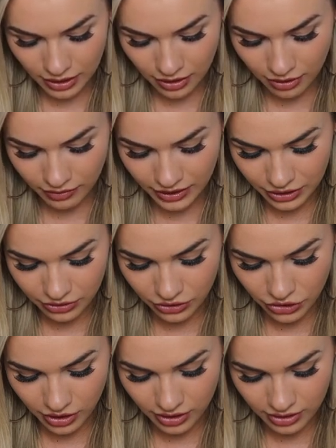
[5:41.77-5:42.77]
I can't really do
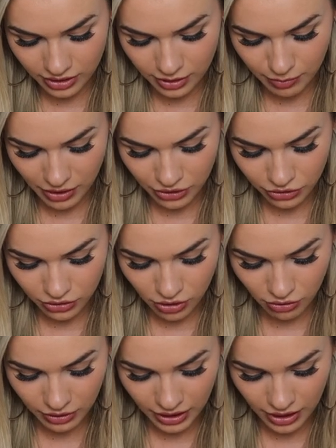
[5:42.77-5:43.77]
it justice by just
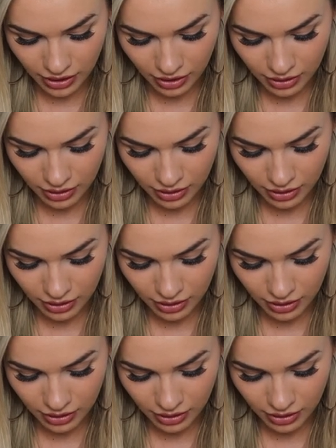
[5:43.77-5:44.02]
holding it